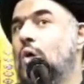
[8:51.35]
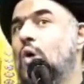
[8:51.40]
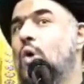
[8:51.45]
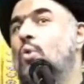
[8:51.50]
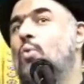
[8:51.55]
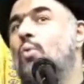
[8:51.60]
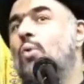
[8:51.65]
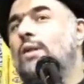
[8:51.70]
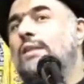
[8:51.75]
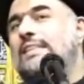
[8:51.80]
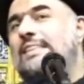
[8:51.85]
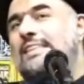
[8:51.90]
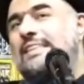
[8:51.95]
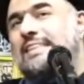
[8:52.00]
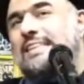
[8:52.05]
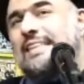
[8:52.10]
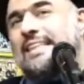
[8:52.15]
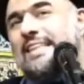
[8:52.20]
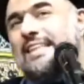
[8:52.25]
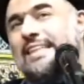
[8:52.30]
who will
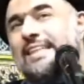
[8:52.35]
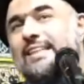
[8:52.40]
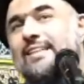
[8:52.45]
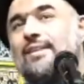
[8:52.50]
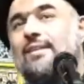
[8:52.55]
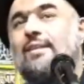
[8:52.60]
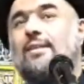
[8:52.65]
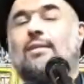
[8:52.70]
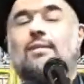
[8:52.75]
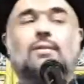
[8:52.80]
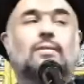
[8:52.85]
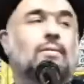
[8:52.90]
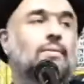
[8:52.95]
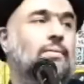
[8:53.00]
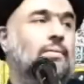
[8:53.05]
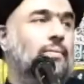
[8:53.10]
seal